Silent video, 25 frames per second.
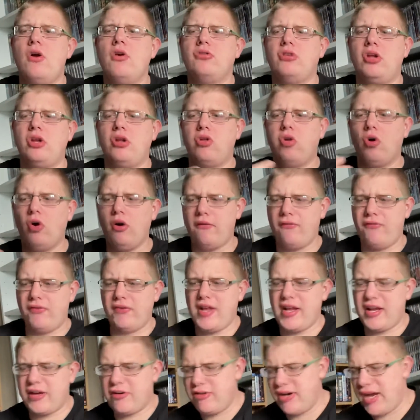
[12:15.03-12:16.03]
they look for
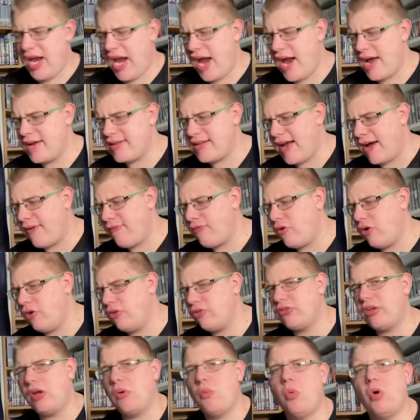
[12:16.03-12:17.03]
their creator
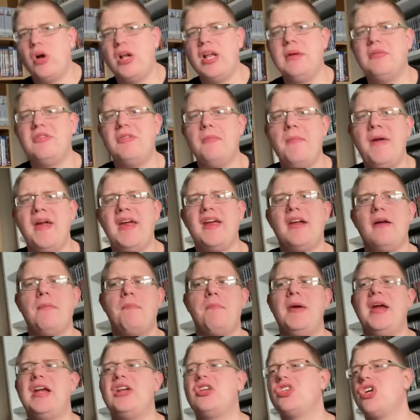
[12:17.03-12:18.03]
Davros, they want him to make a
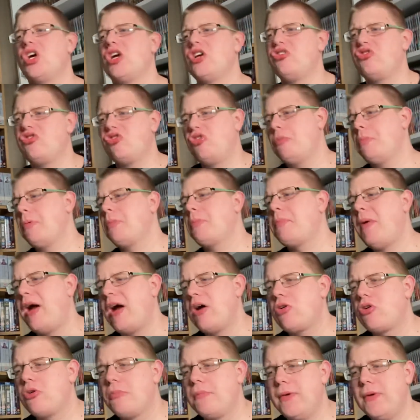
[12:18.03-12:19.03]
big giant super
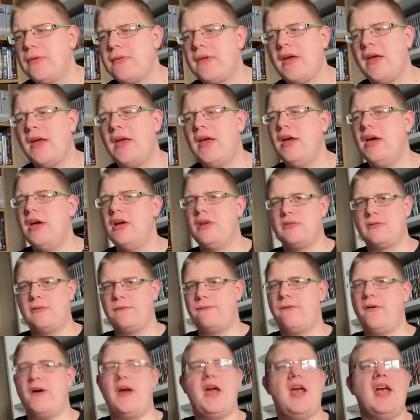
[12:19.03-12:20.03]
battle computer to
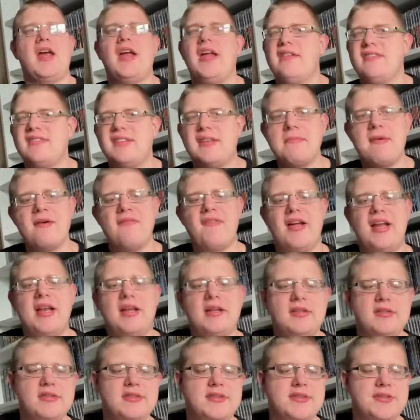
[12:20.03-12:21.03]
fight against the
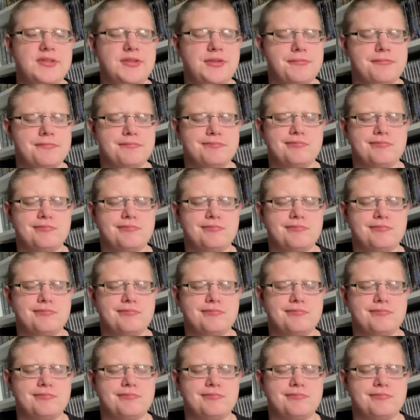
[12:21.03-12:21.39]
Mavelans.